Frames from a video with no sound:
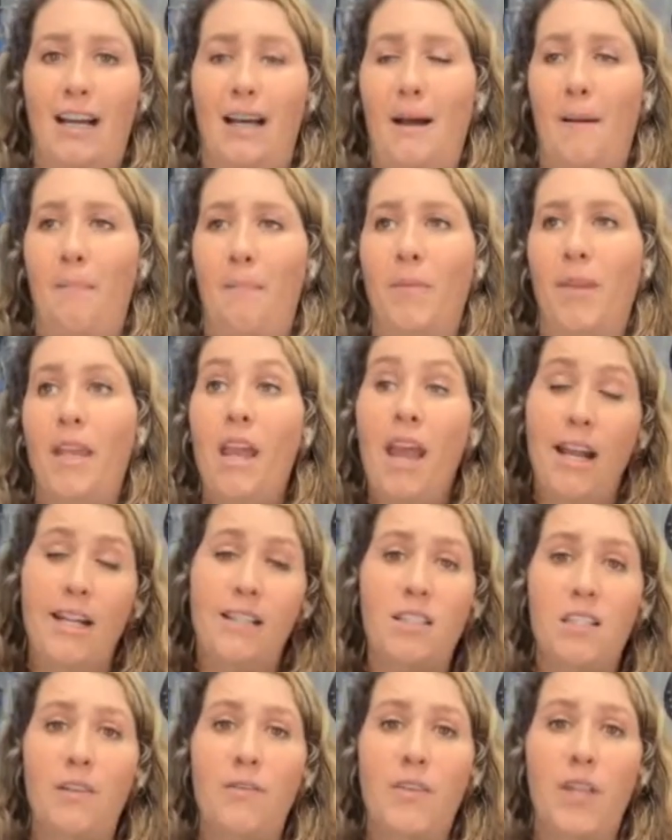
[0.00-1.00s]
Um, and
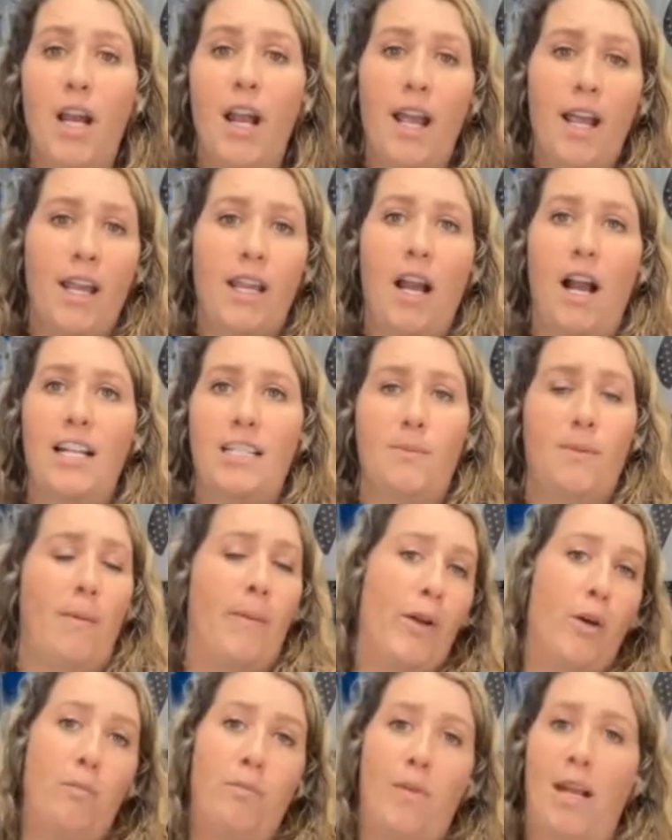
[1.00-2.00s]
it's stuff that I I
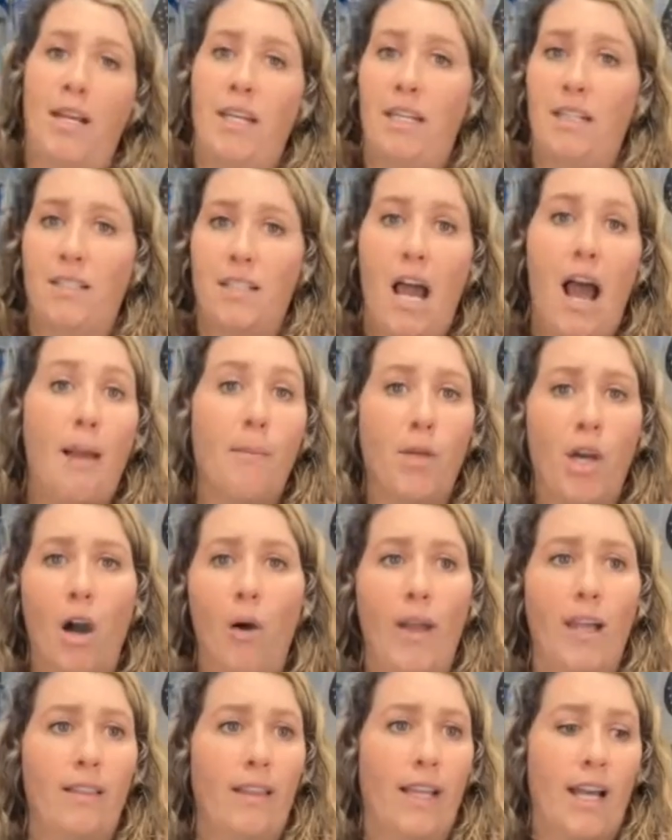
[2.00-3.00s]
spend my own money and time
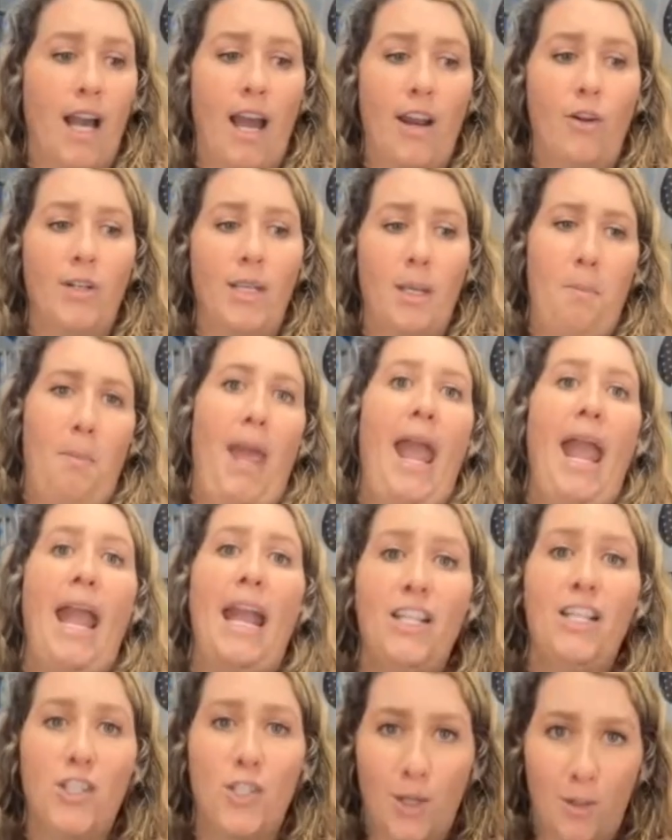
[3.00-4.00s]
going. Like I don't get
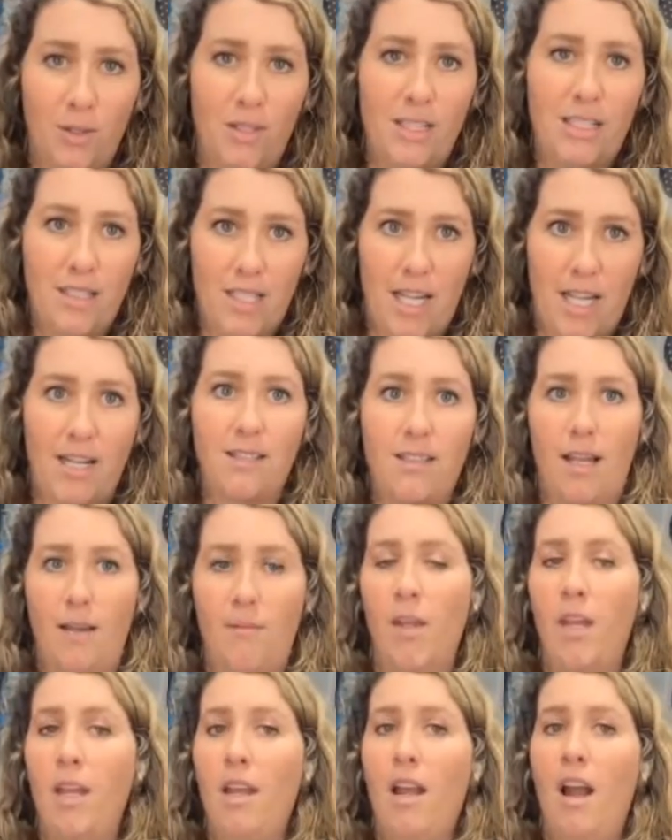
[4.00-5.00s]
paid to go to these things.
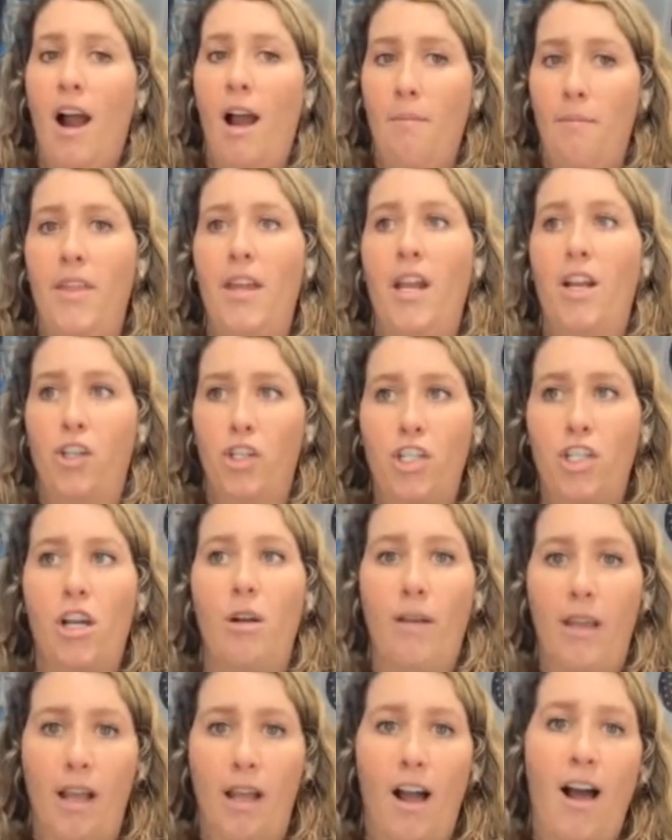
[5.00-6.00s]
I'm I'm there
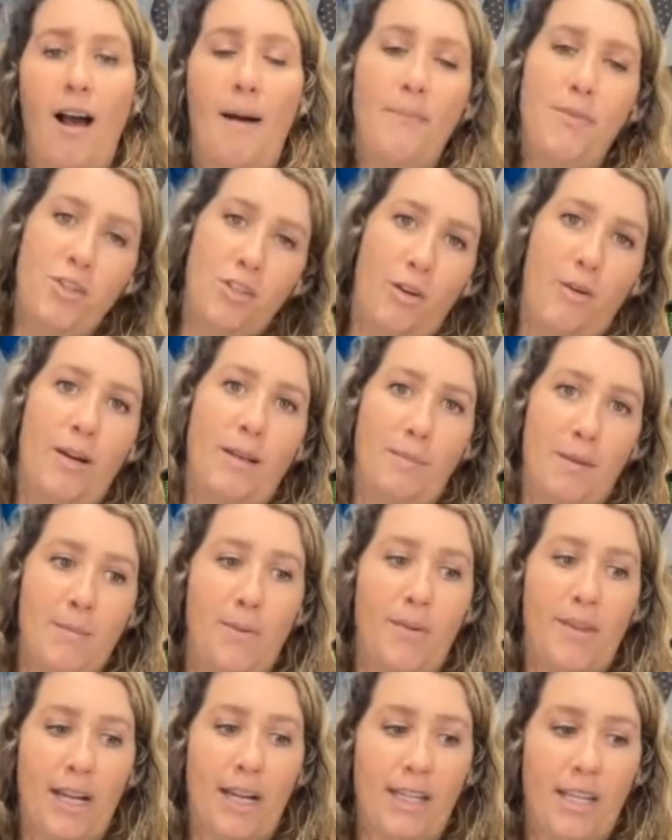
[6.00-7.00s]
showing up, showing
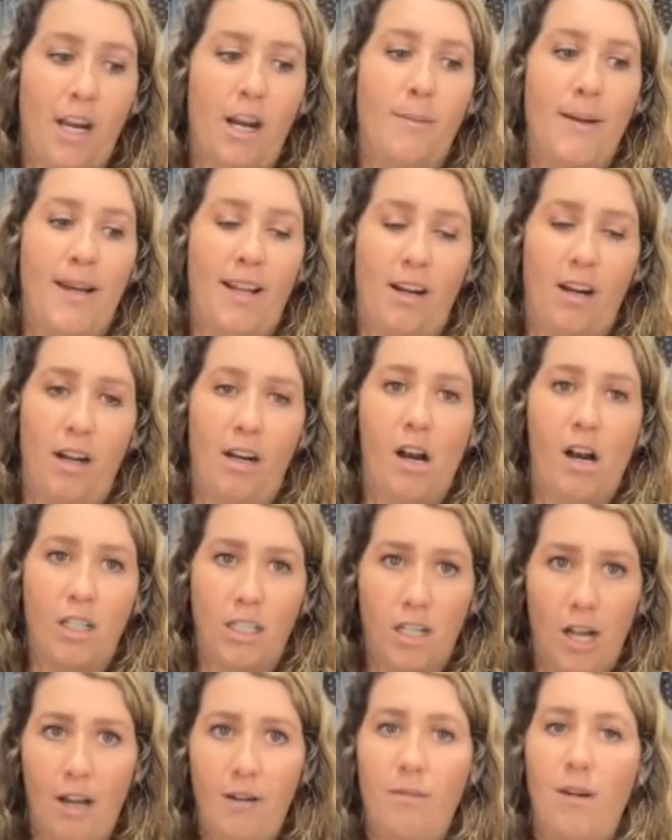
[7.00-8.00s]
people that I care about our
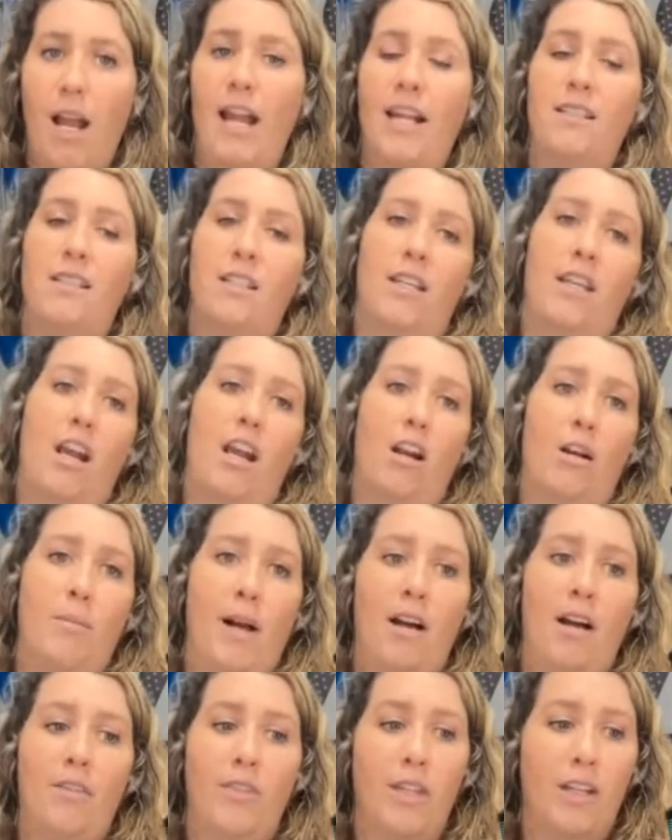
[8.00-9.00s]
our gun rights. I care
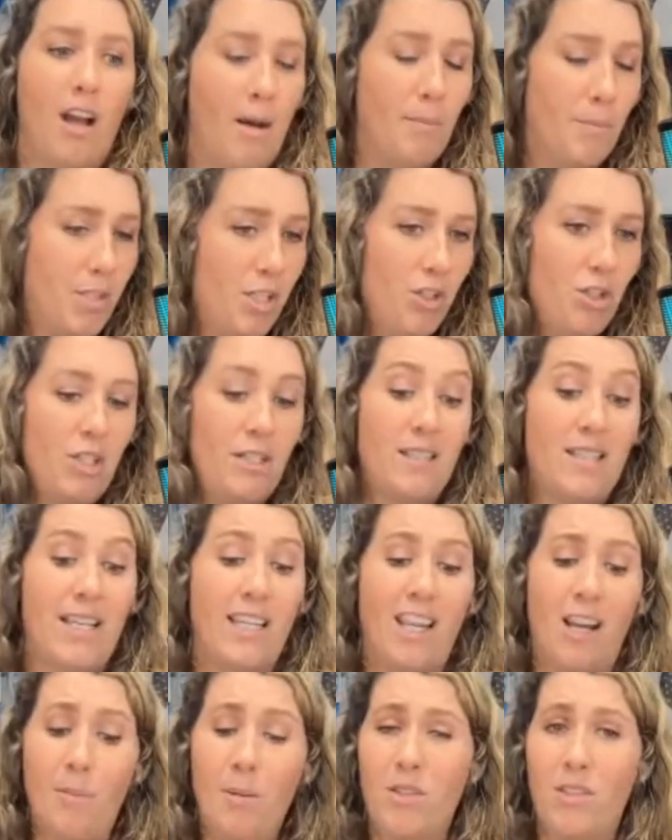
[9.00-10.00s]
about the competitions.
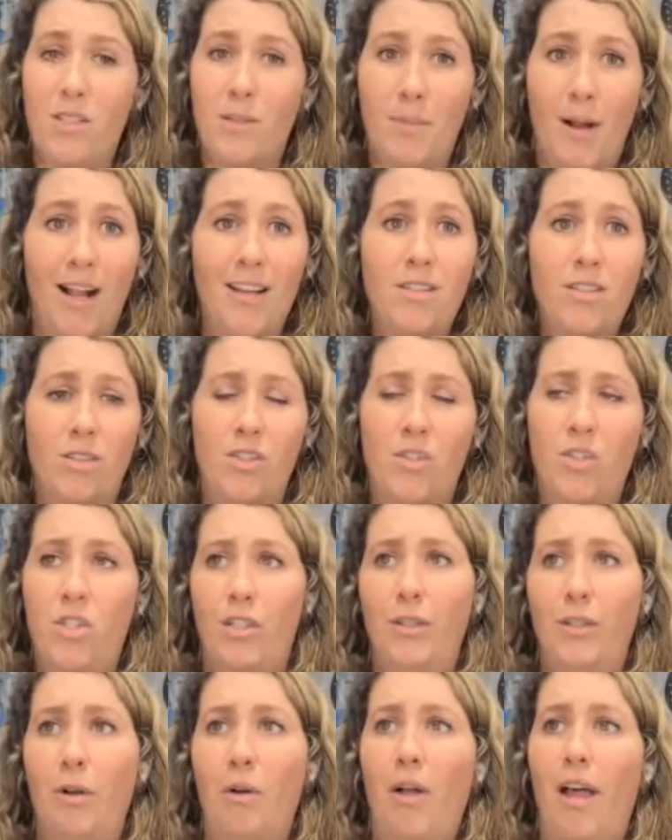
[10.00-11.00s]
I care about sponsors
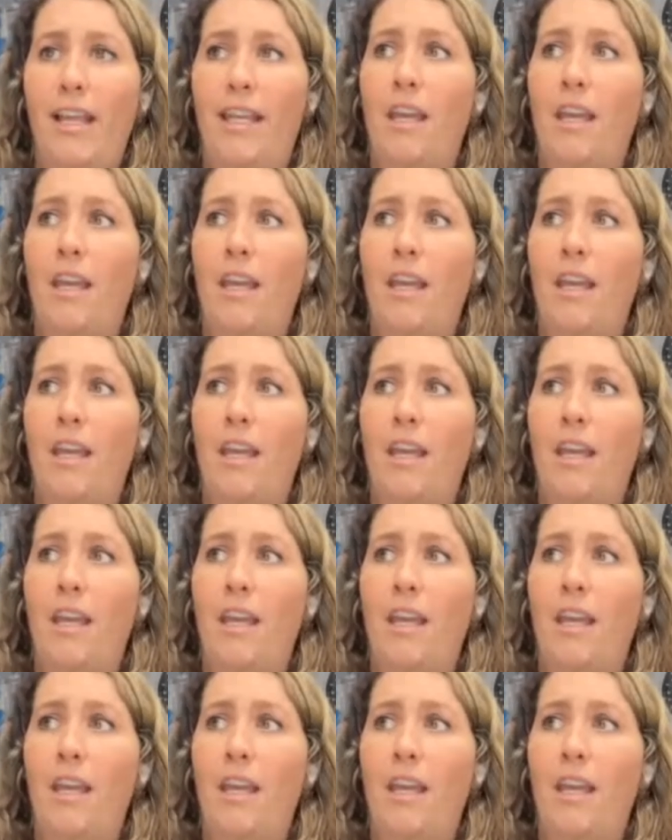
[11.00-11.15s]
too.